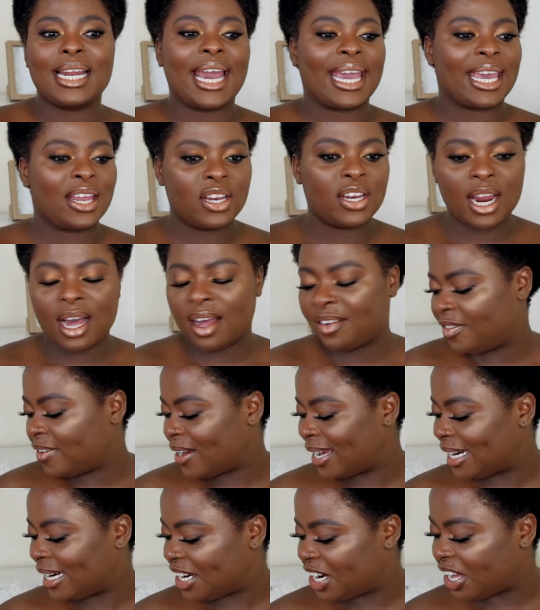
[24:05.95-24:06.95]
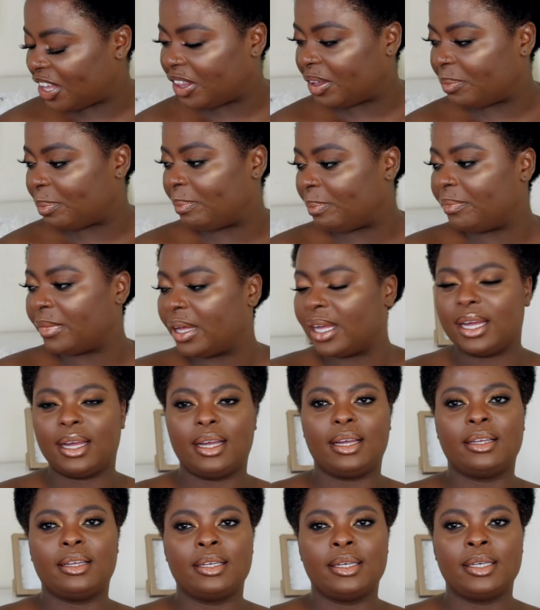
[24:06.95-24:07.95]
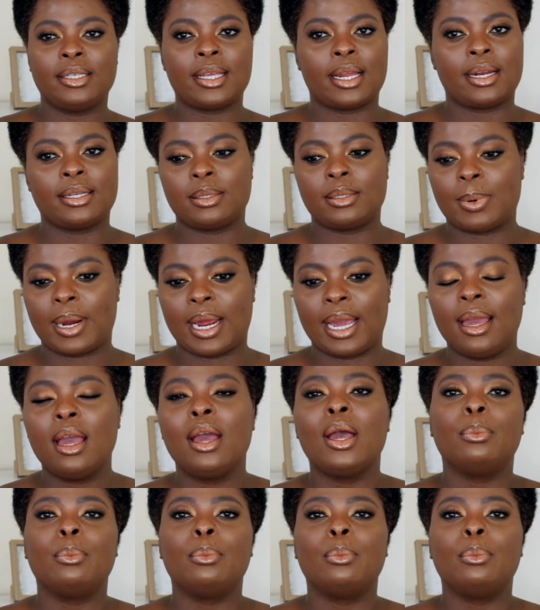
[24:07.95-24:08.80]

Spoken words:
I could not find another setting spray,